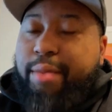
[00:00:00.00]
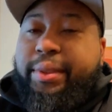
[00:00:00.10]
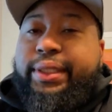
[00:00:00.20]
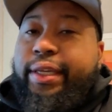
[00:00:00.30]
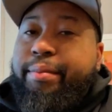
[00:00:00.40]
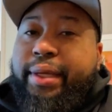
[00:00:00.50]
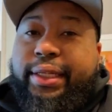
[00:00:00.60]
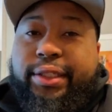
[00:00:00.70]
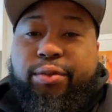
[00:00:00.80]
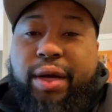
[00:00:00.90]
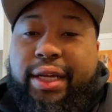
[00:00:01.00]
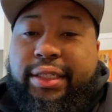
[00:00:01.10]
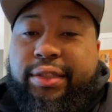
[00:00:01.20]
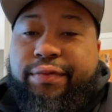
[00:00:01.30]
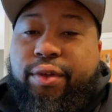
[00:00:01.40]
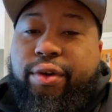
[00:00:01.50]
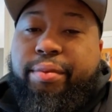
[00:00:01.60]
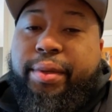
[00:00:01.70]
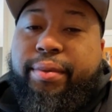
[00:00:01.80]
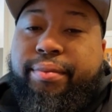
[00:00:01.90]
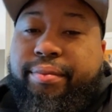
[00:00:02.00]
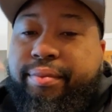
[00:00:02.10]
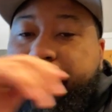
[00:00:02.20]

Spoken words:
Let me tell you, man, this is why this is Florida, man.